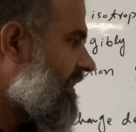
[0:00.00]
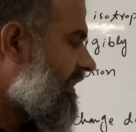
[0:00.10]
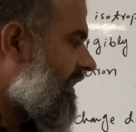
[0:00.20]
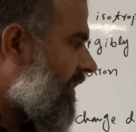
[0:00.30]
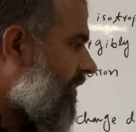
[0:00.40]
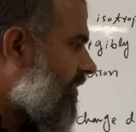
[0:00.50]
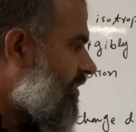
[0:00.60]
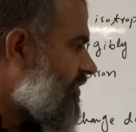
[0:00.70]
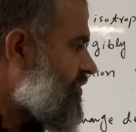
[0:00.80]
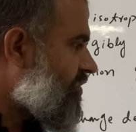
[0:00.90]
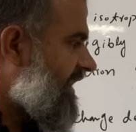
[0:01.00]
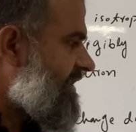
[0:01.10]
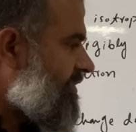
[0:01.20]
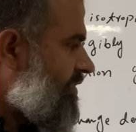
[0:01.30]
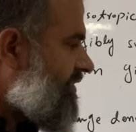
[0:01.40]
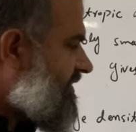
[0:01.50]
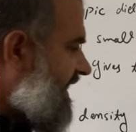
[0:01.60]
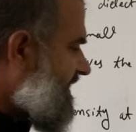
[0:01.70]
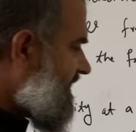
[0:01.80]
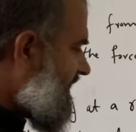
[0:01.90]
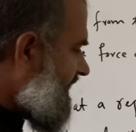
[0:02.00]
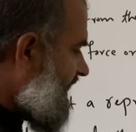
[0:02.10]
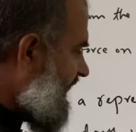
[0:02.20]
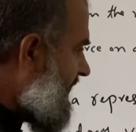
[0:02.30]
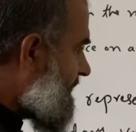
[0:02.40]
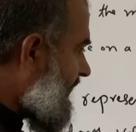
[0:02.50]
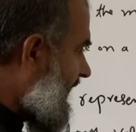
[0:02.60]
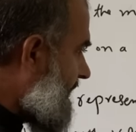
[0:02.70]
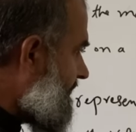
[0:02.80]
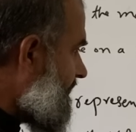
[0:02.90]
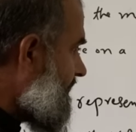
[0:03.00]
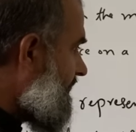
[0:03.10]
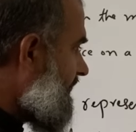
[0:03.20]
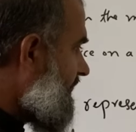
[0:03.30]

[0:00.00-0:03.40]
Now, you can use this E prime